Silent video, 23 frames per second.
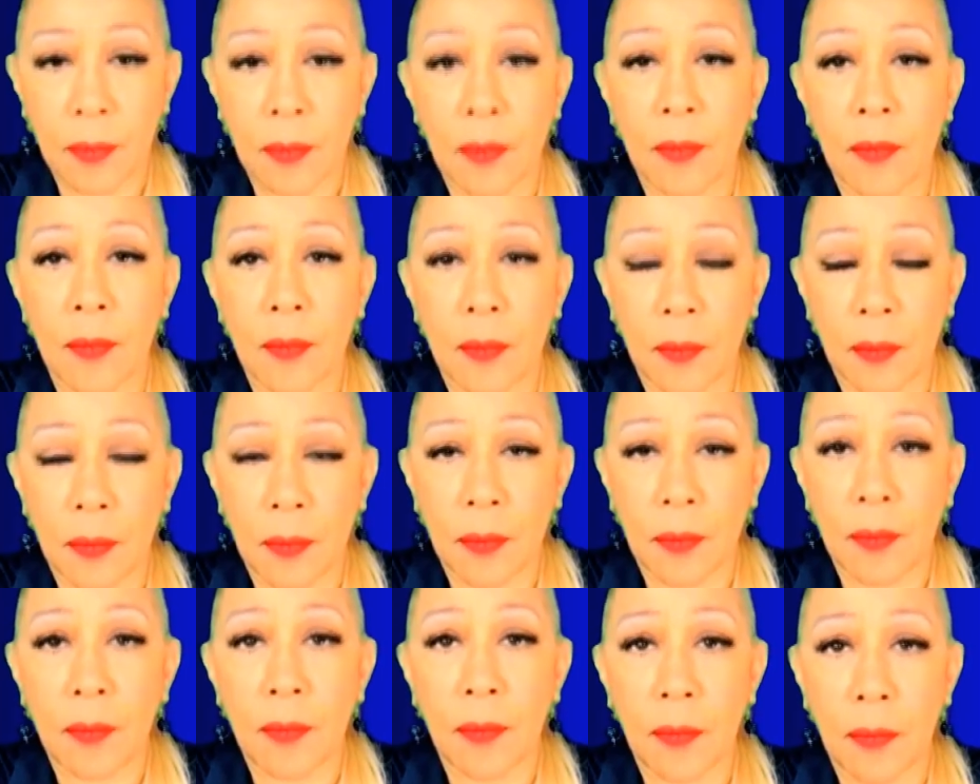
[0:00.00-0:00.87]

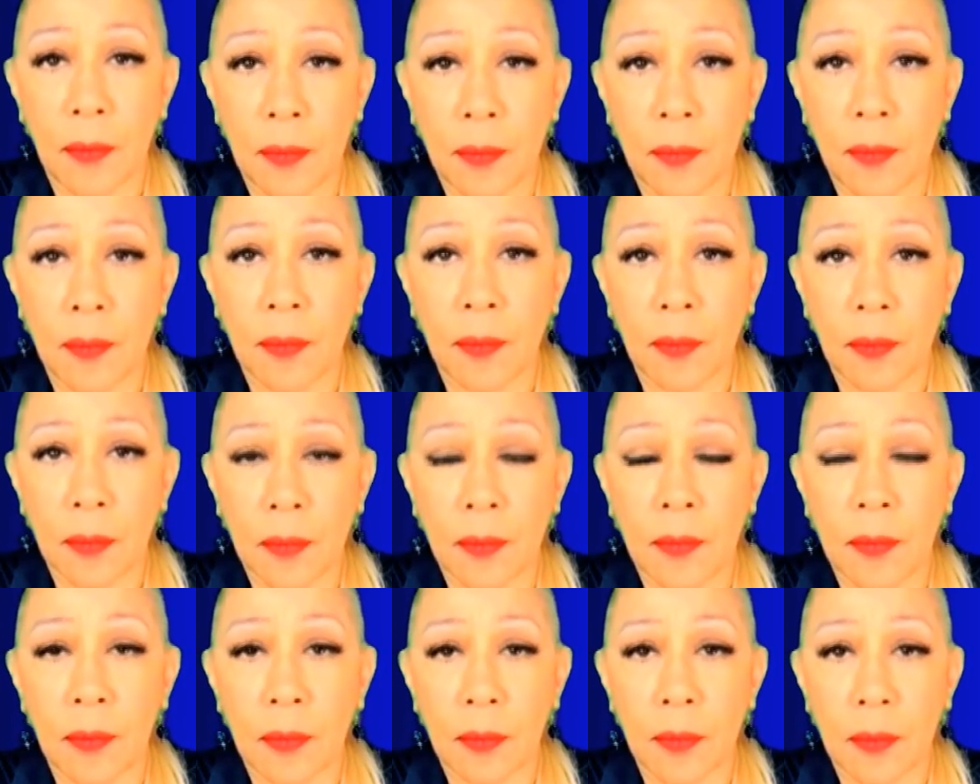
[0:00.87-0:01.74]

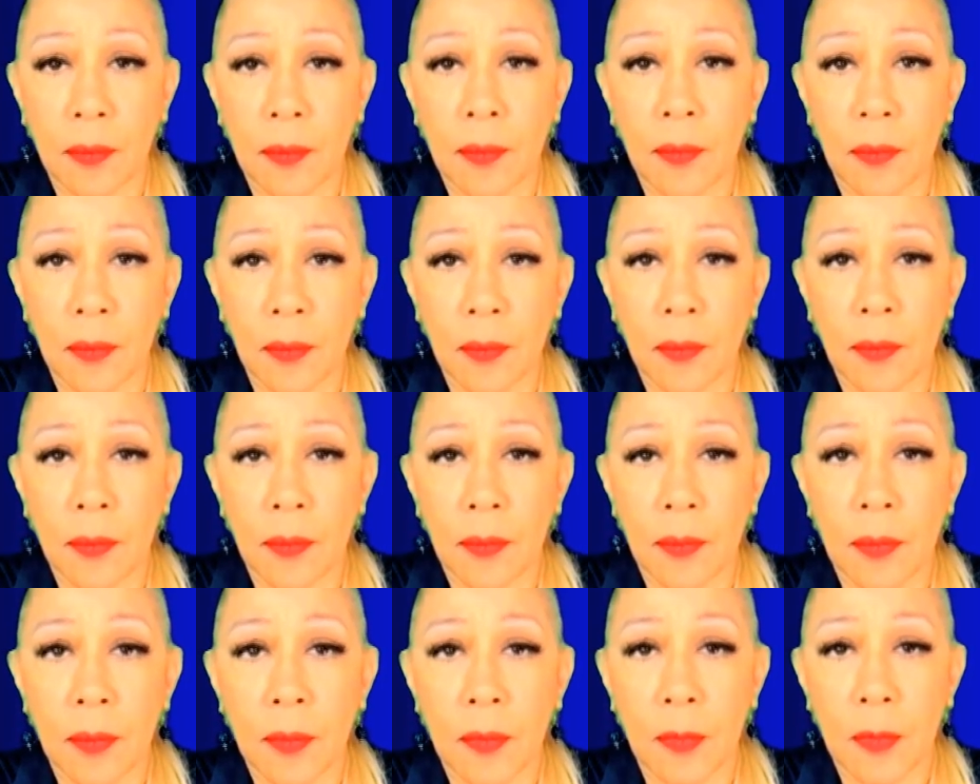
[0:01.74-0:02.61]

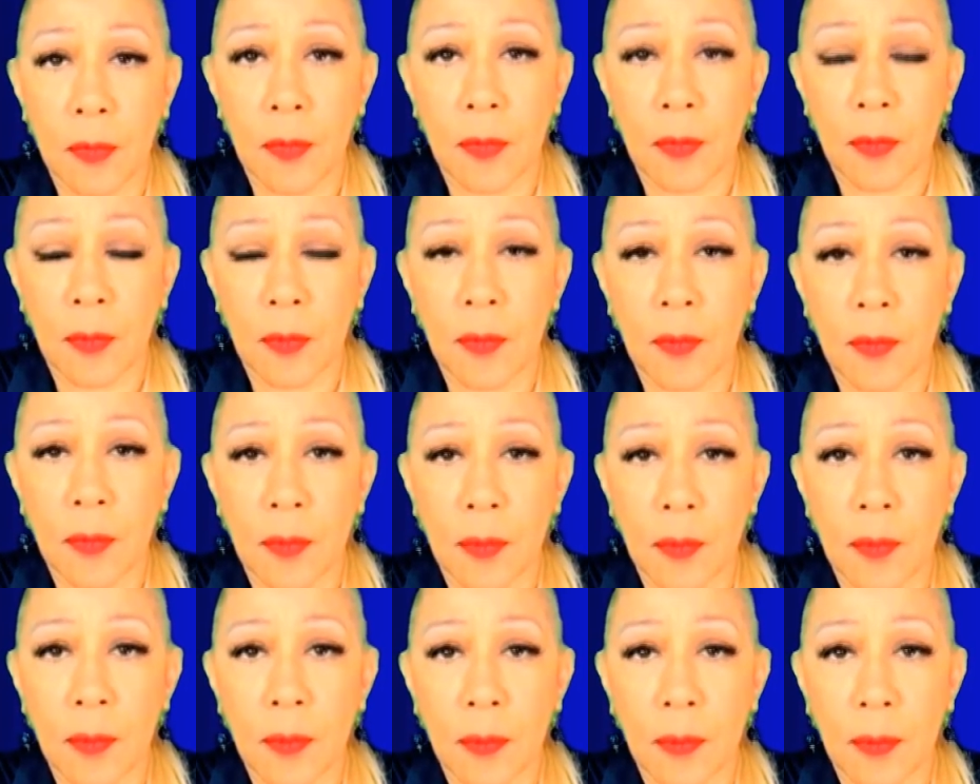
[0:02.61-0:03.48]

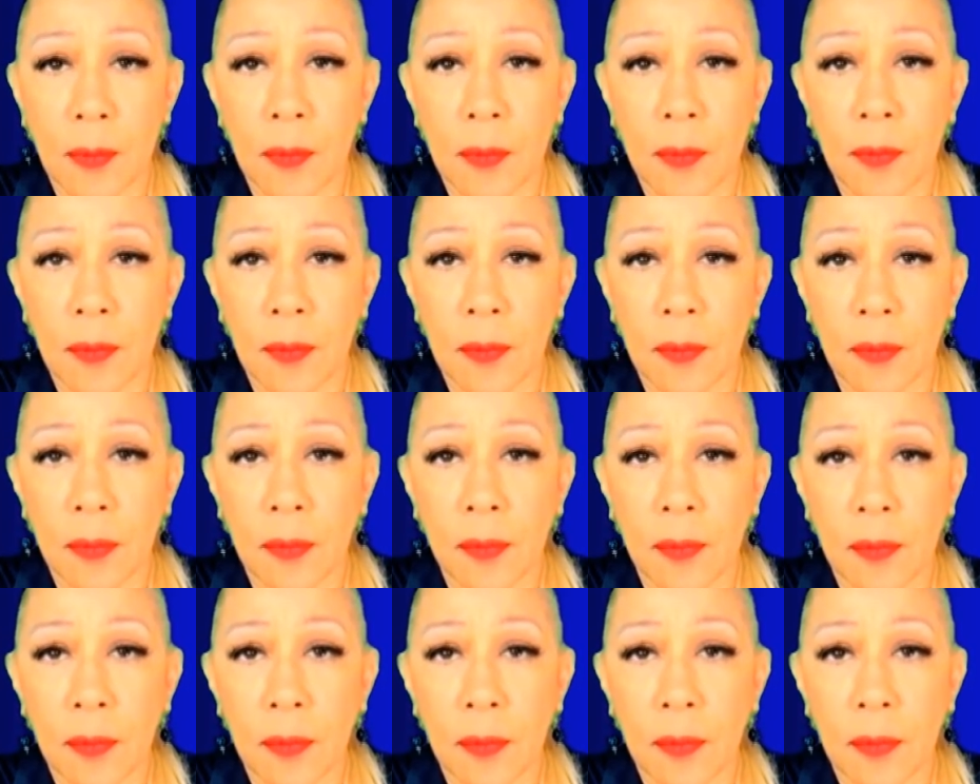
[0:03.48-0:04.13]
No words are spoken by the person on screen.